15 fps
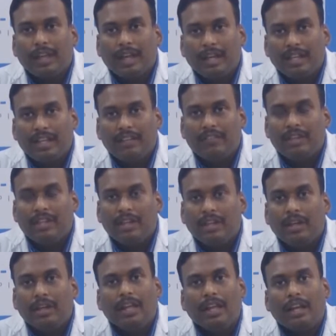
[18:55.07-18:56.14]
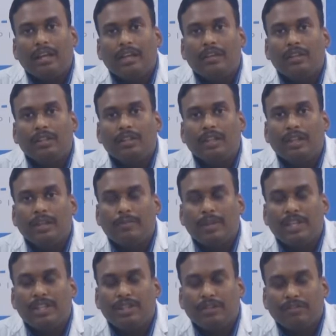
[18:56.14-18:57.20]
and even in an early onset
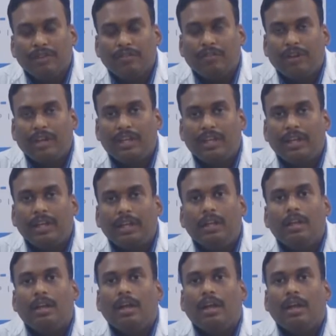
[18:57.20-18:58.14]
dementia, if we find it,